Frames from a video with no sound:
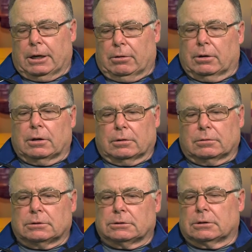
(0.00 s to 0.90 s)
Mountain. It
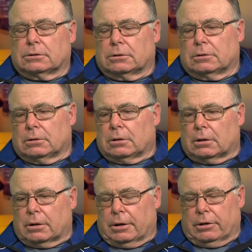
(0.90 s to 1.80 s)
was a
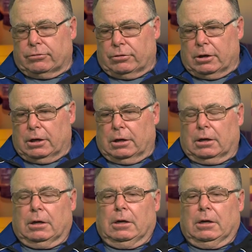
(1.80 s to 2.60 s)
glorious day,